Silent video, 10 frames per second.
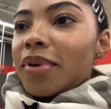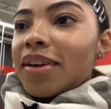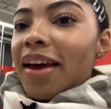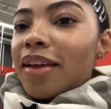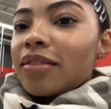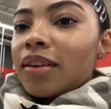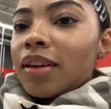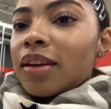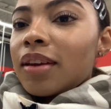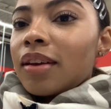
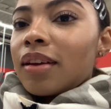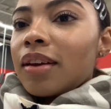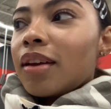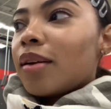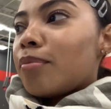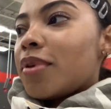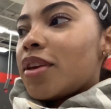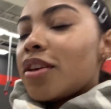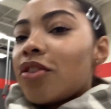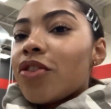dazzling
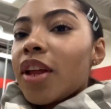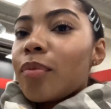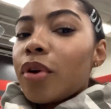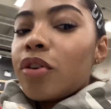beads to like put on a